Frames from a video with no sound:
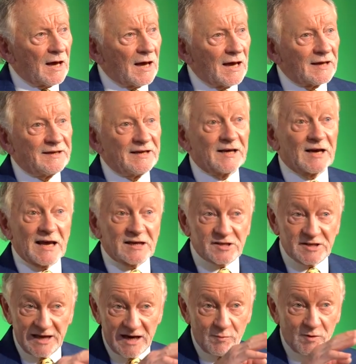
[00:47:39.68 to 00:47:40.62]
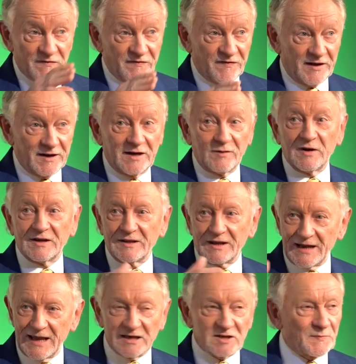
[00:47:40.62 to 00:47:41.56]
And then as they were fading, we had the
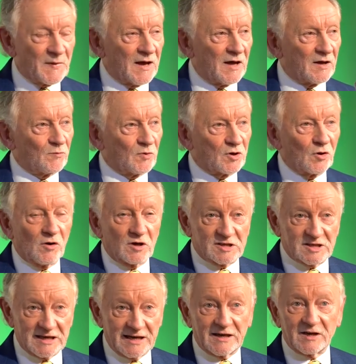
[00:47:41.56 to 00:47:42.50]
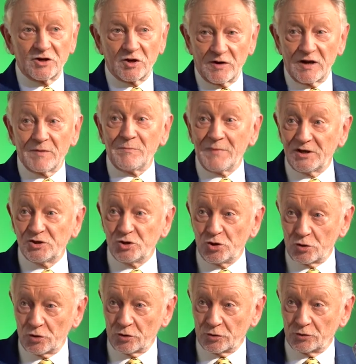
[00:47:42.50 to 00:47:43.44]
next band, we're called Slick, and you're right, Midge
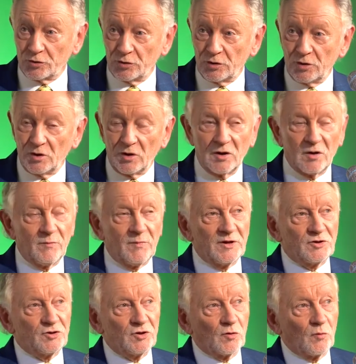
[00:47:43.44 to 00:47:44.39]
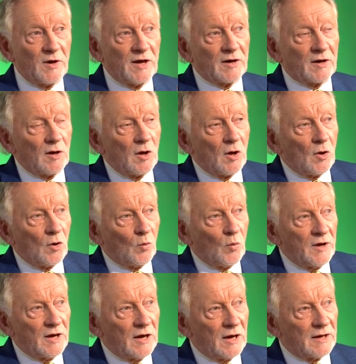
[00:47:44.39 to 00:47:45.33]
Ure. Mid-year, we had a,
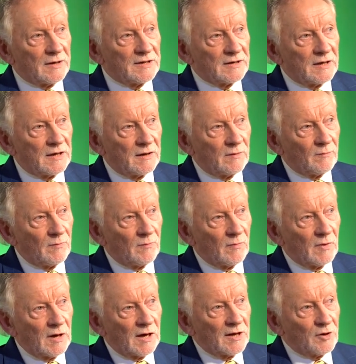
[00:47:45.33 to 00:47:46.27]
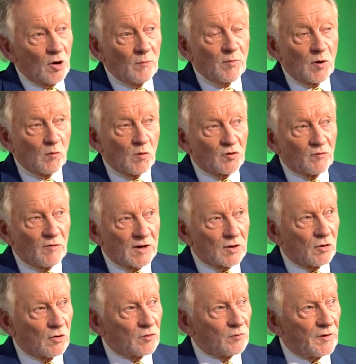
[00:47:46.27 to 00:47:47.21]
we had, um, a number one
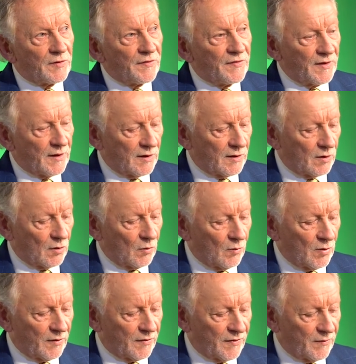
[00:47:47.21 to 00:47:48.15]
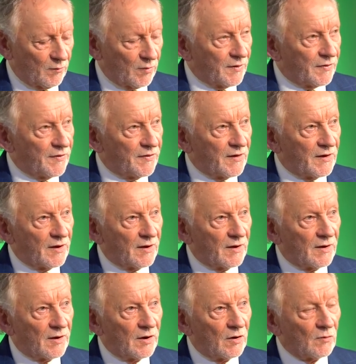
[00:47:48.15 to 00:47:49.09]
record with, uh, with, with,
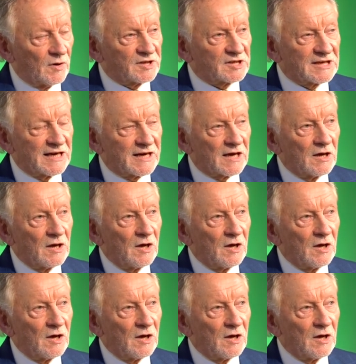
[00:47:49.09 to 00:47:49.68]
uh, with Slick